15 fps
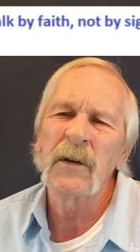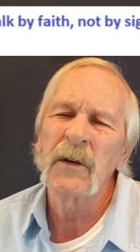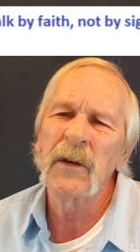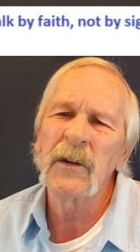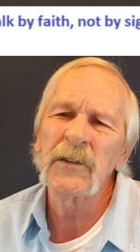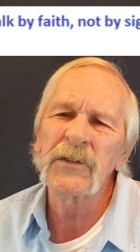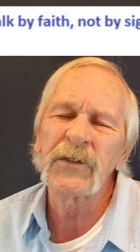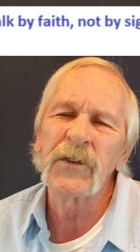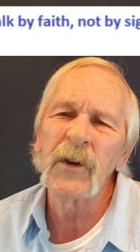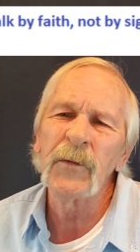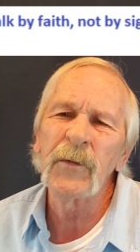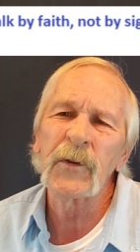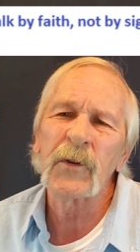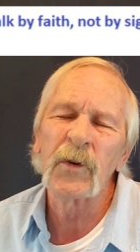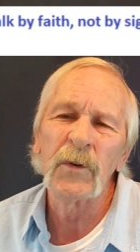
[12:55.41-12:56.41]
and it's
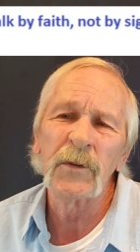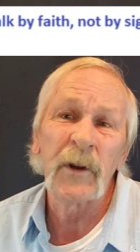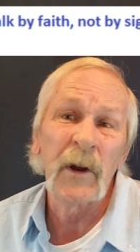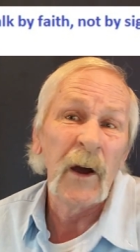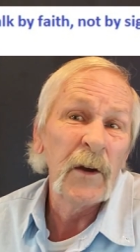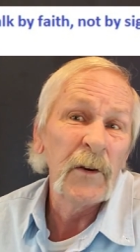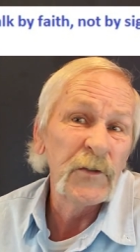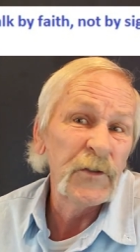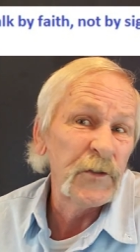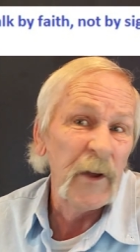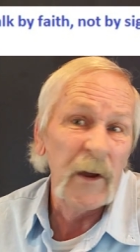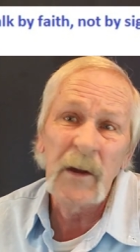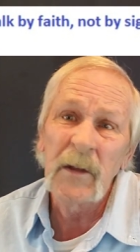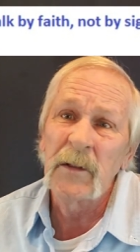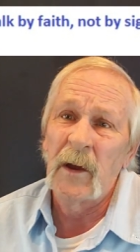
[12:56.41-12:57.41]
difficult, and I
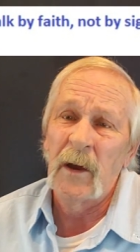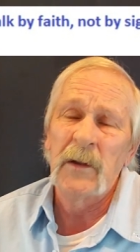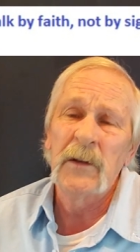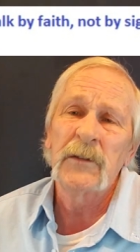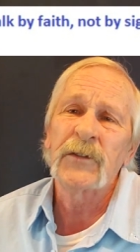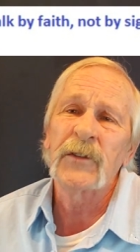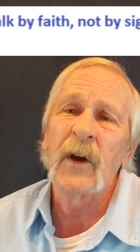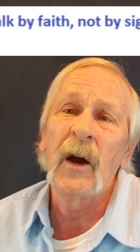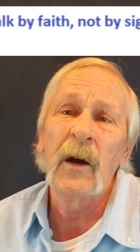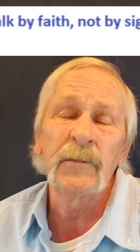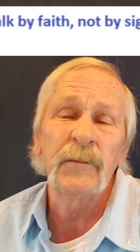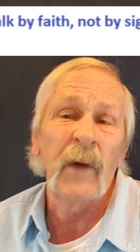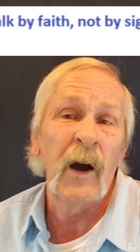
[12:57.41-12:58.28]
understand that.